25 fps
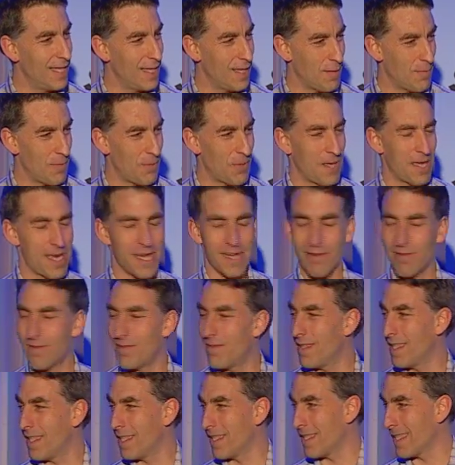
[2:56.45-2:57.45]
the playing
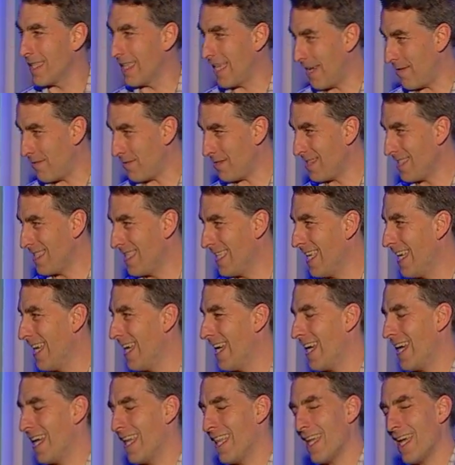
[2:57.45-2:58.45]
field level,
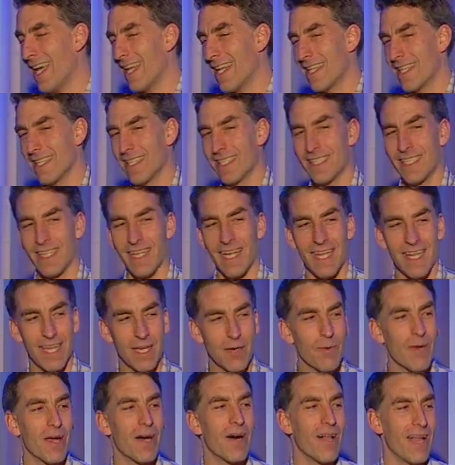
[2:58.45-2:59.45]
and that is that I
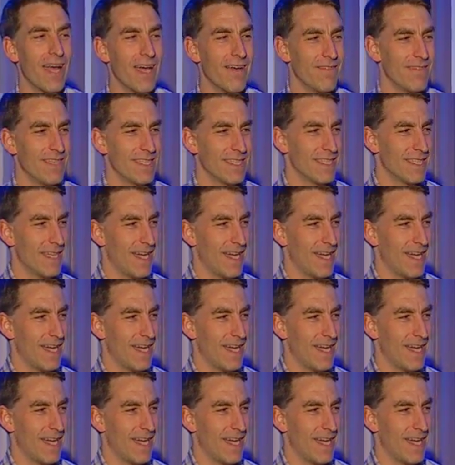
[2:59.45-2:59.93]
think we all have these